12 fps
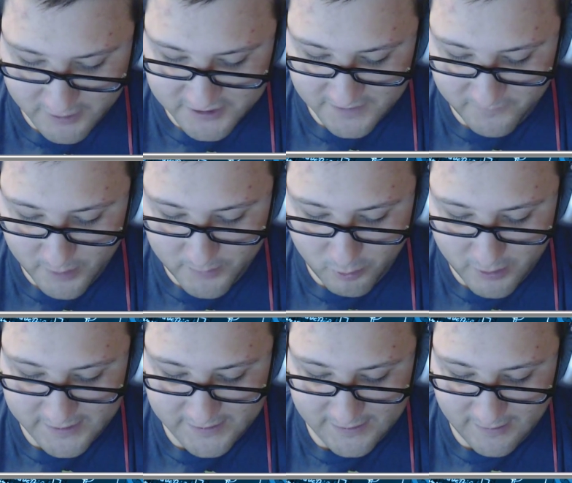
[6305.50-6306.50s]

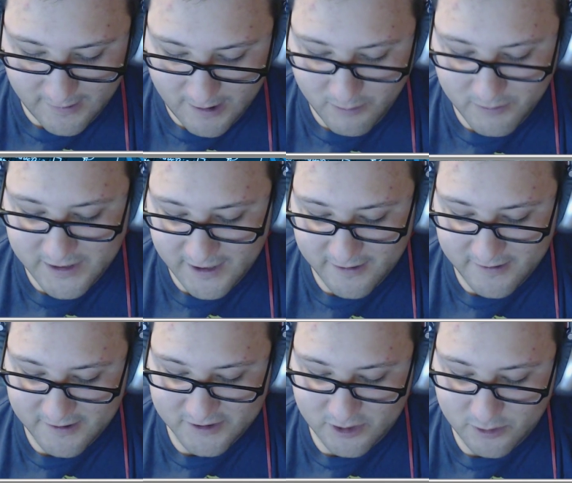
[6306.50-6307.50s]
4.0
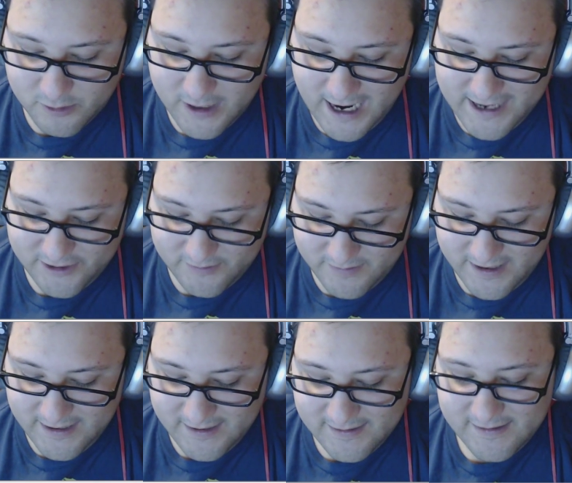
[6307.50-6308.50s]
gigahertz Core
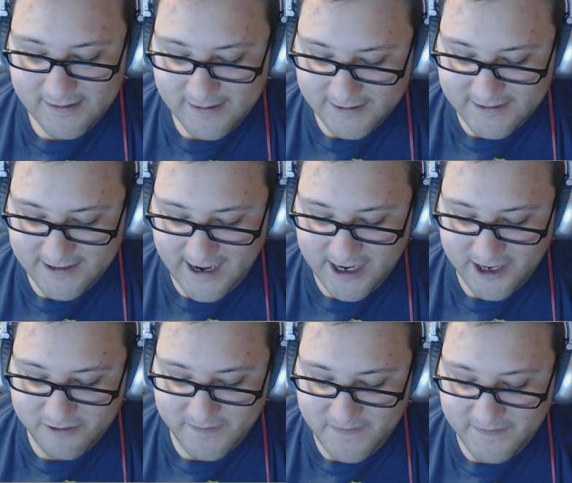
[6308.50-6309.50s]
i3. That's the
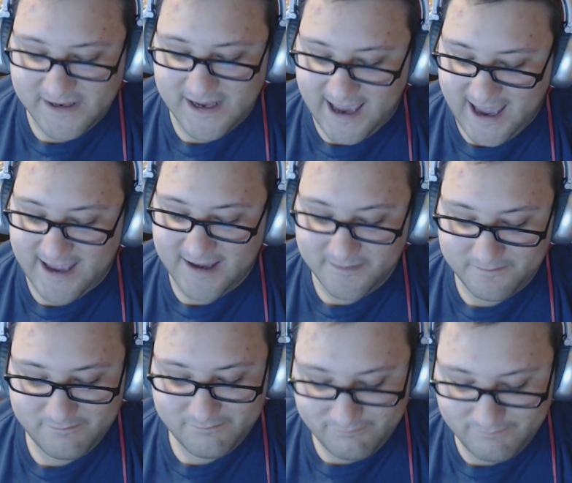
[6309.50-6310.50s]
8350K.
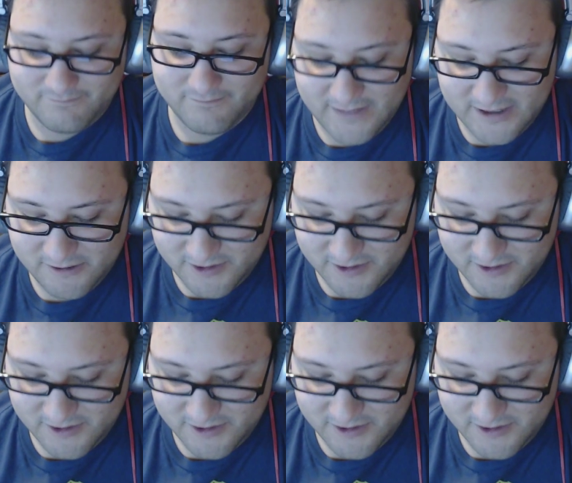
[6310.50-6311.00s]
Interesting.